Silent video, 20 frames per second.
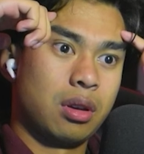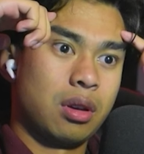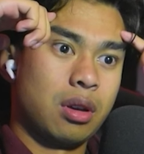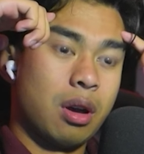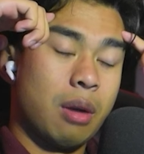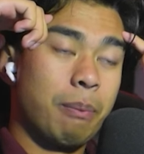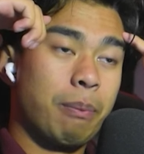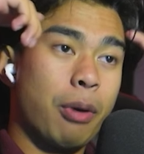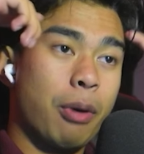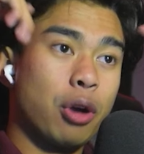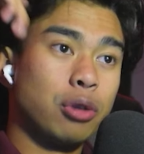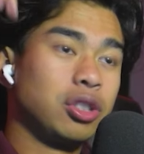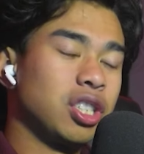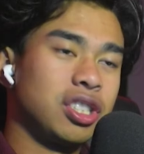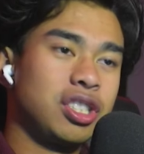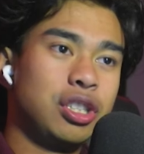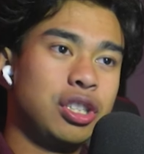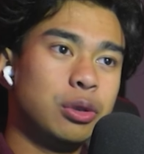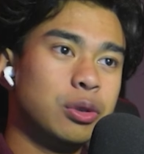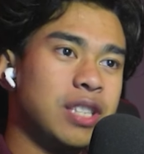Bro,
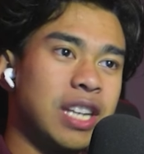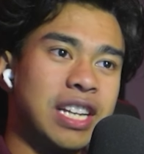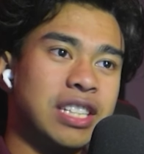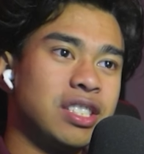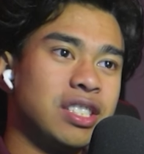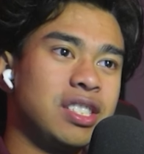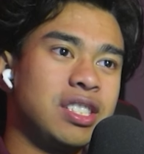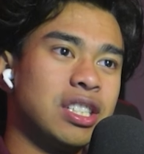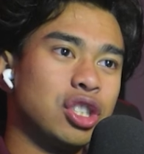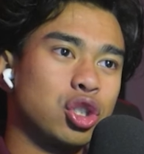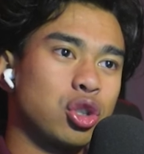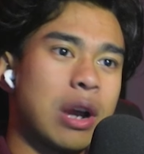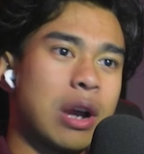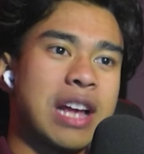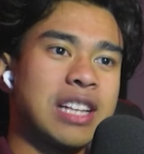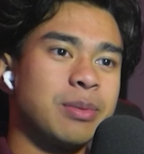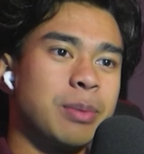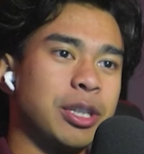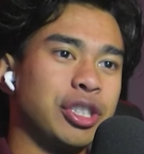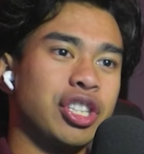just use instant
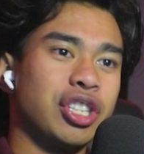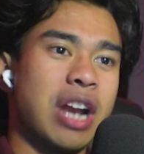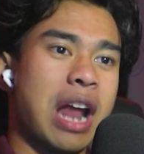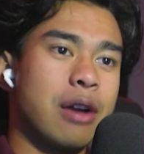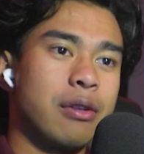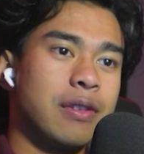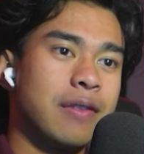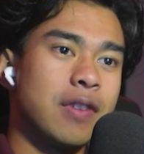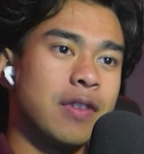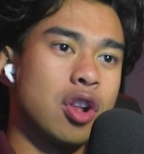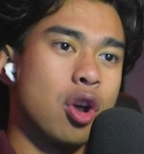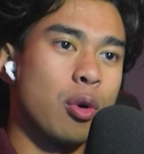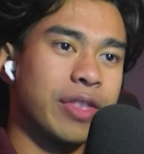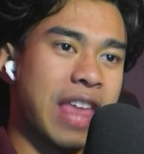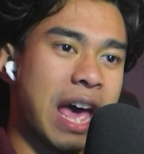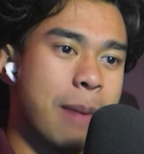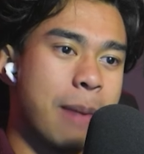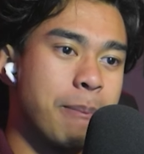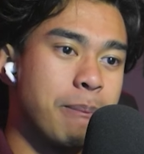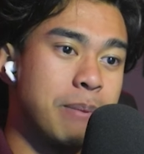transmission. I don't even know what
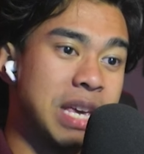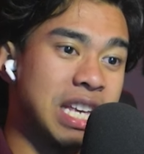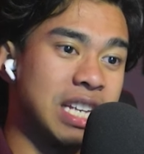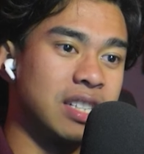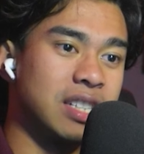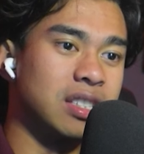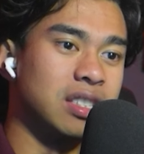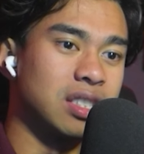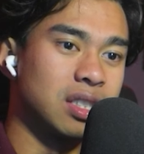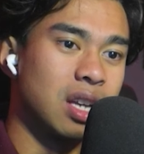that means.